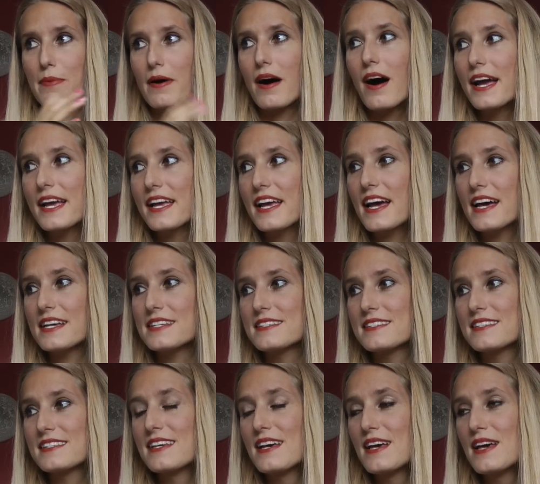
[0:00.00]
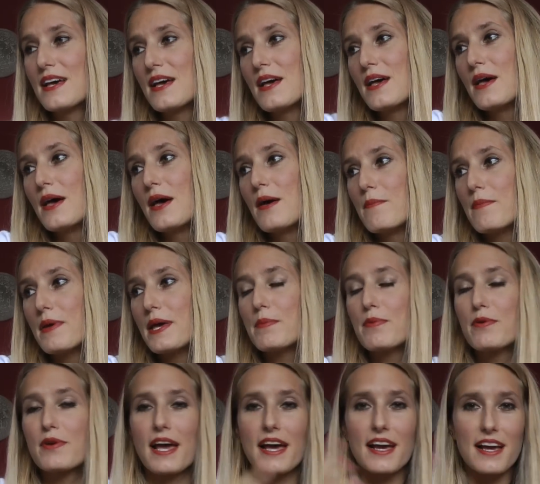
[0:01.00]
But I guess
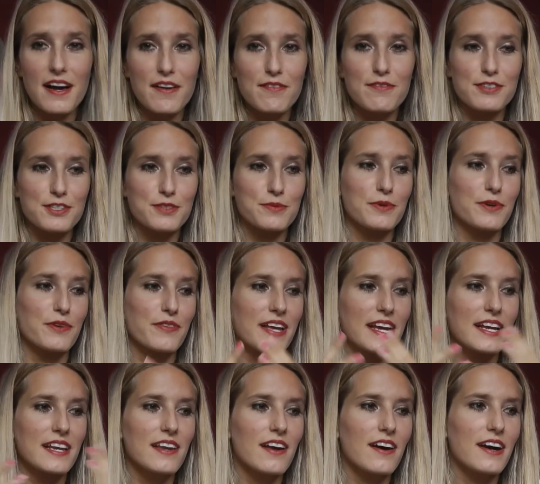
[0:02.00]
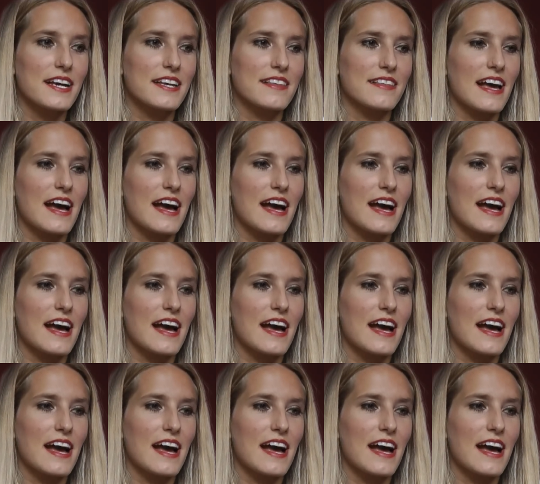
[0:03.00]
people get comfortable and they like